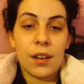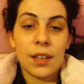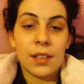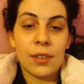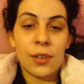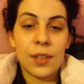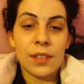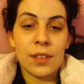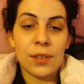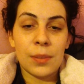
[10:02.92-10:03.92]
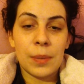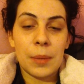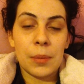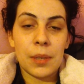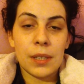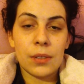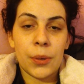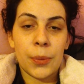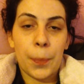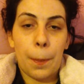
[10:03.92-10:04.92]
I know there's loads of people that
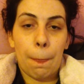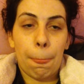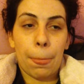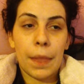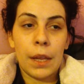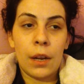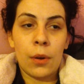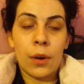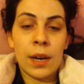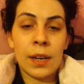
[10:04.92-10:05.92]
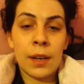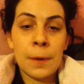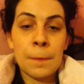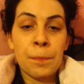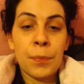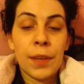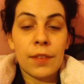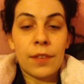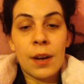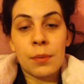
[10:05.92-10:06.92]
don't, you know, I,
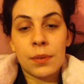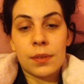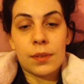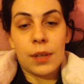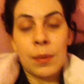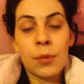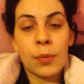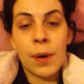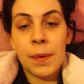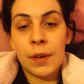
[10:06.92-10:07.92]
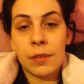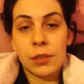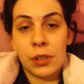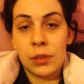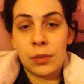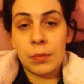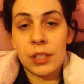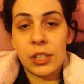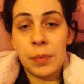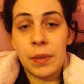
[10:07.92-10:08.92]
if I was, I'm not well enough to go to my
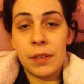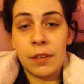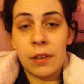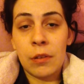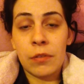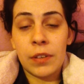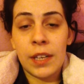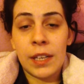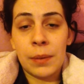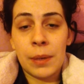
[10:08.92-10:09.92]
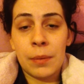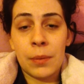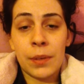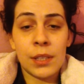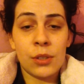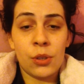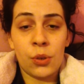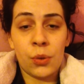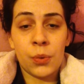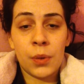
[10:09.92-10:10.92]
GP very often anyway, but when I do,
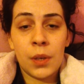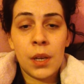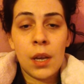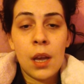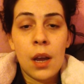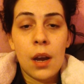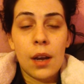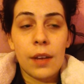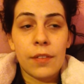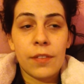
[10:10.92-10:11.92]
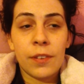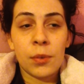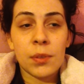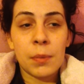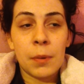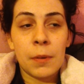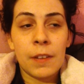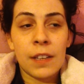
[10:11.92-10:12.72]
it fills me with